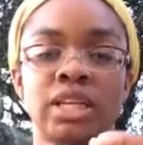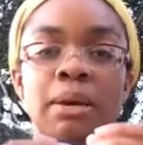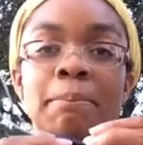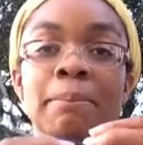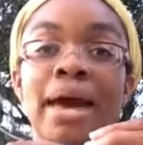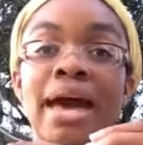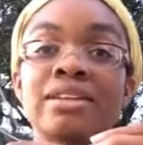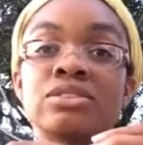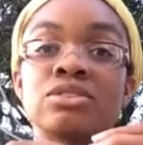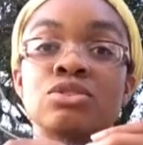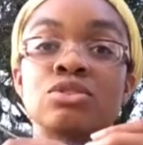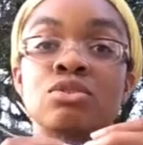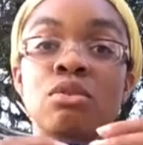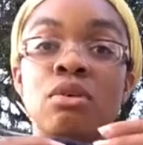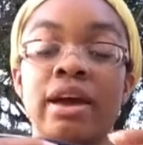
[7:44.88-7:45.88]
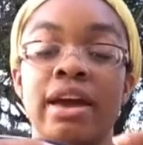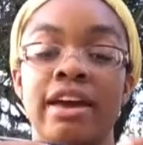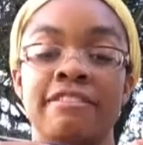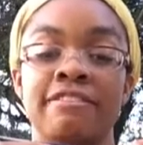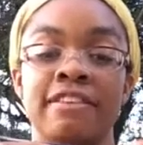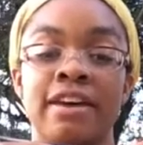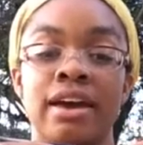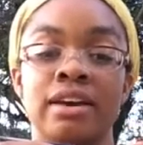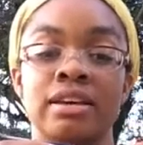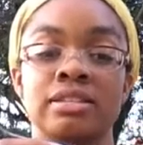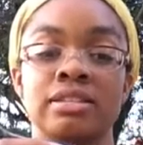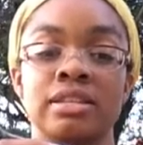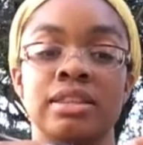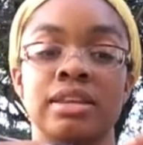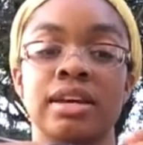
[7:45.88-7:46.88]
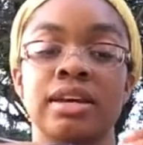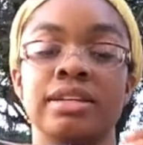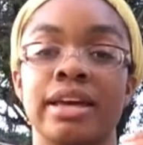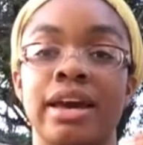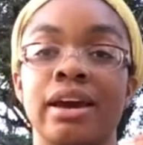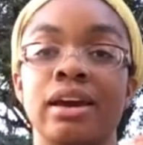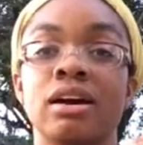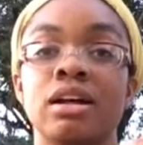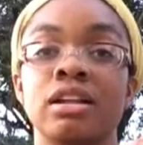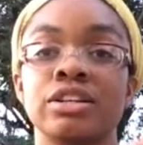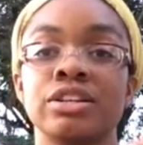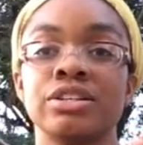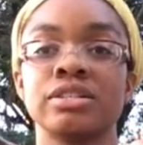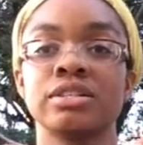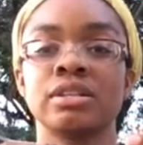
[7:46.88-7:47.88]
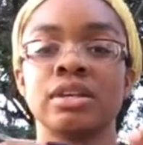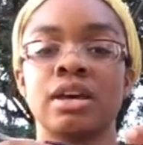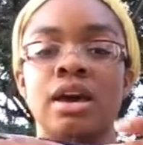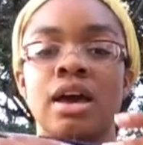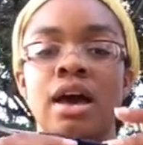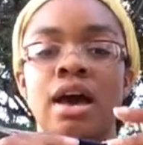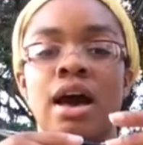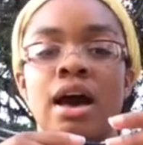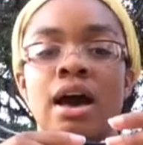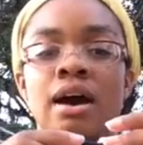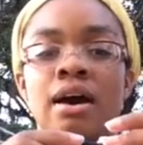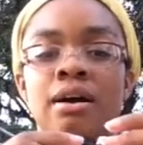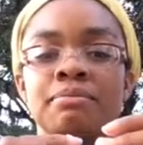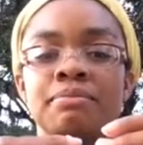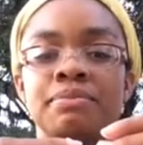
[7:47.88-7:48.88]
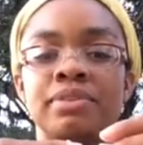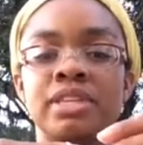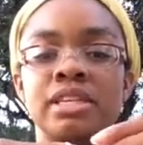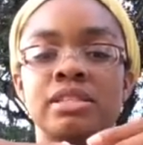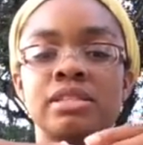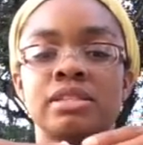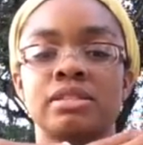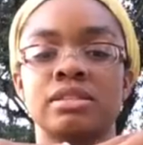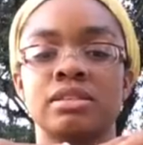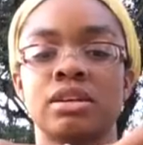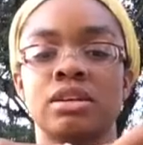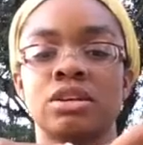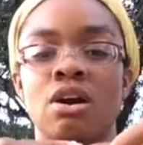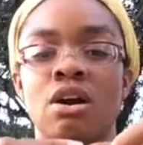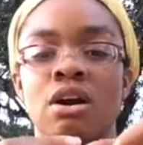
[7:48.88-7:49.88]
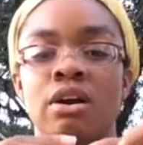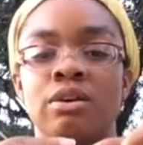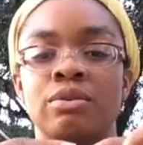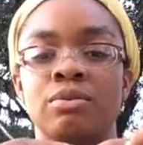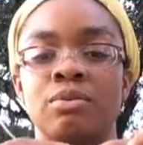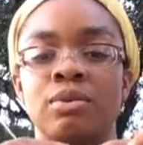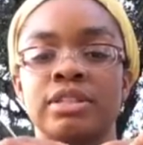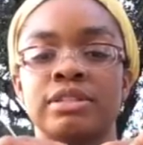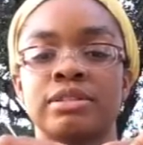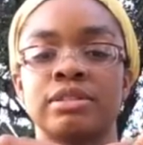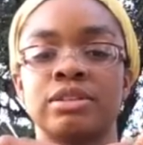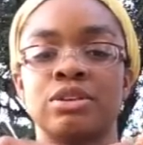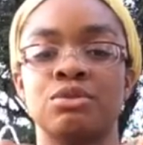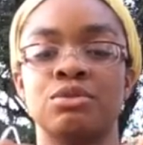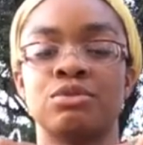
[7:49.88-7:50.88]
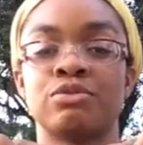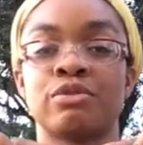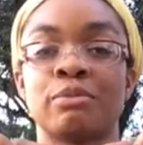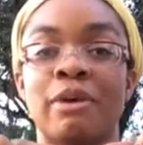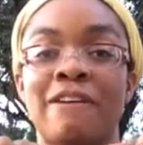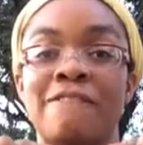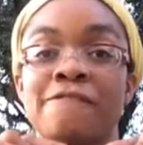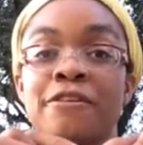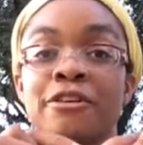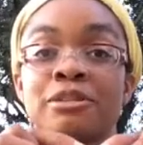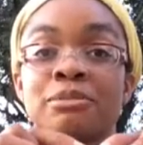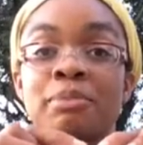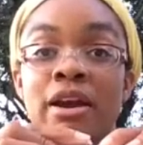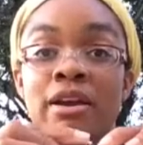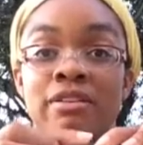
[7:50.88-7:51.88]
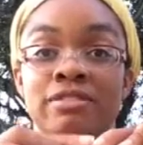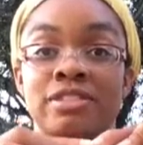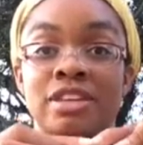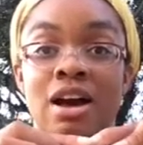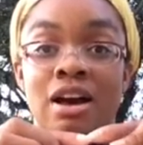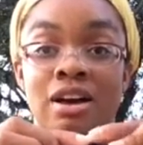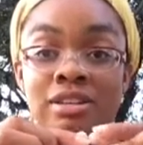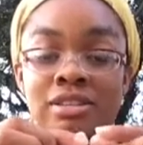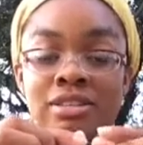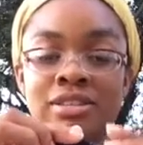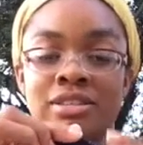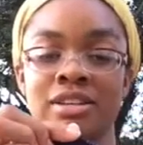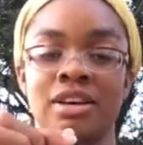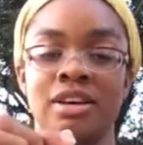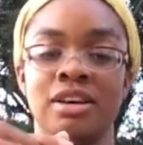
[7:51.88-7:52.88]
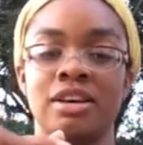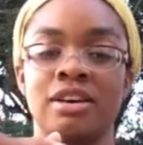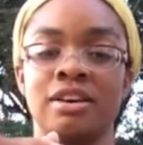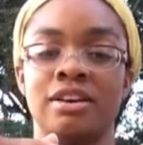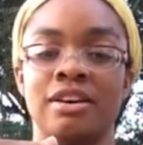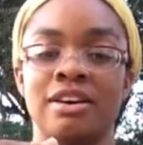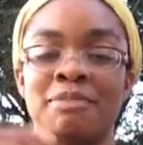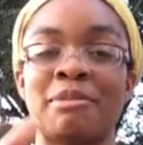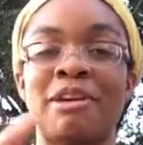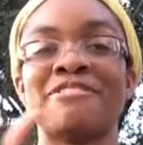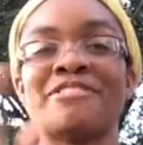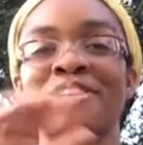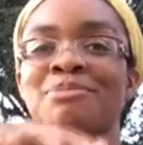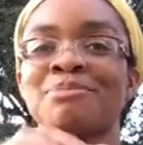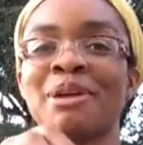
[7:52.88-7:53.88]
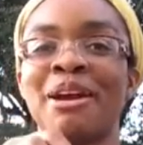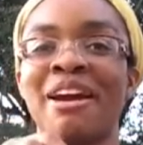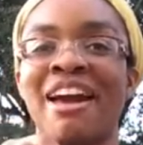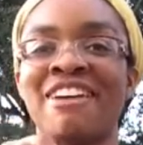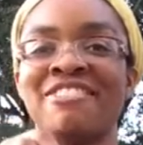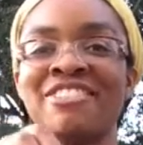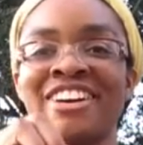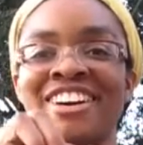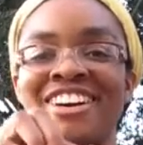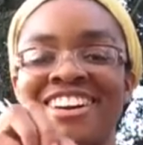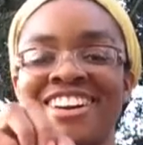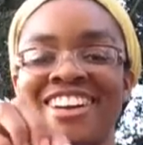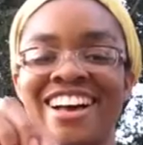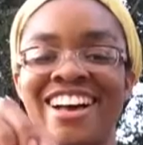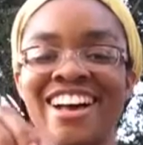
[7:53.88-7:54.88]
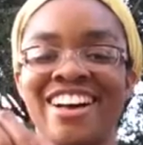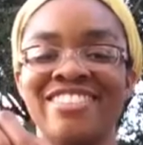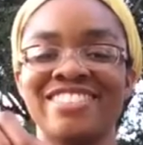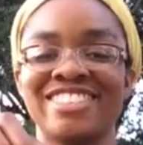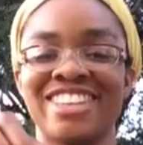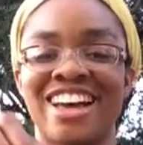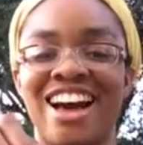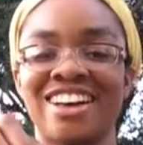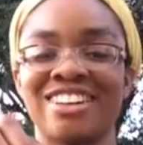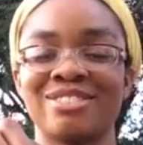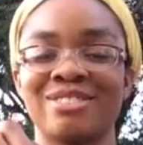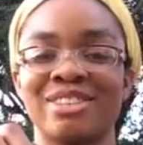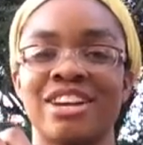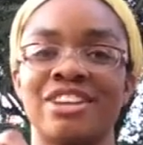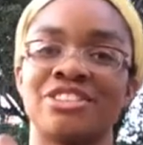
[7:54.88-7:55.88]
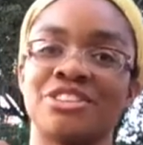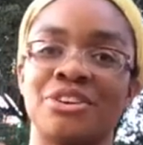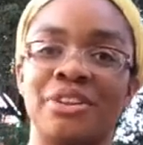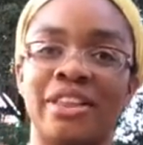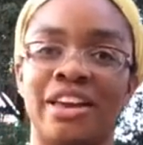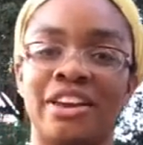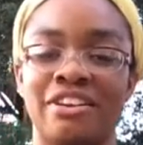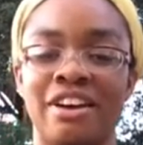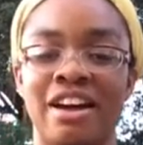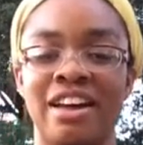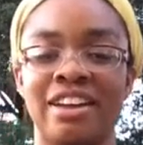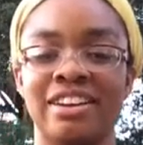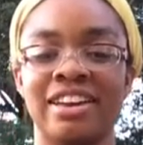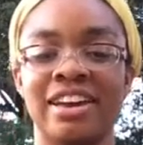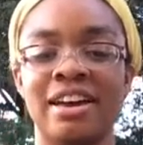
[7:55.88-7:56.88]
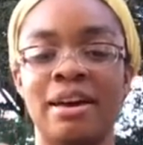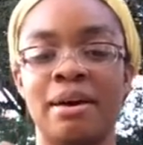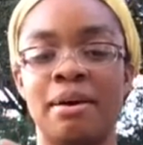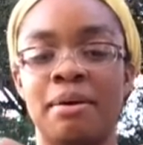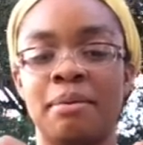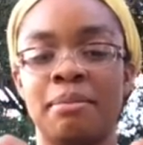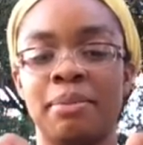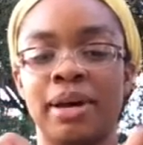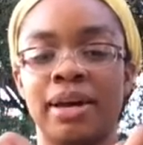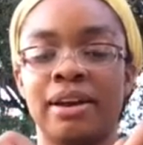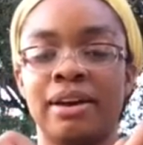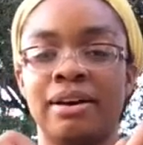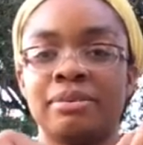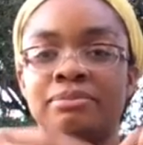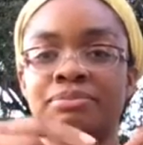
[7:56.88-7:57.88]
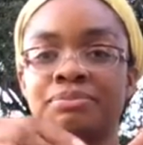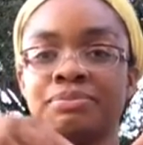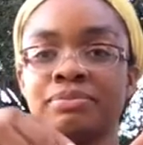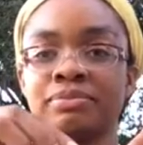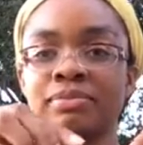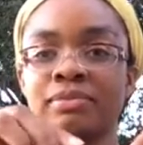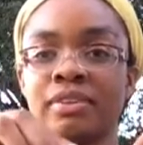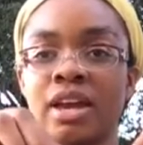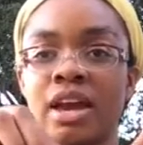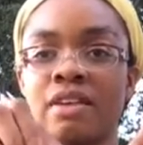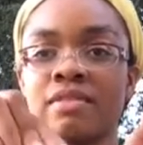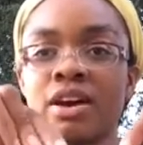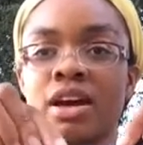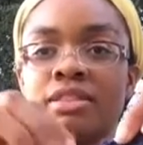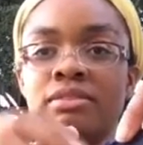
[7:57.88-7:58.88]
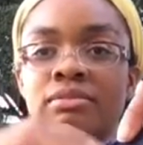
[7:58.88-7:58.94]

Patton's Croy FX in the Cadet colors. This yarn was used for my first pair of socks, my first pair ever of socks, which I'll show you later on. But I've got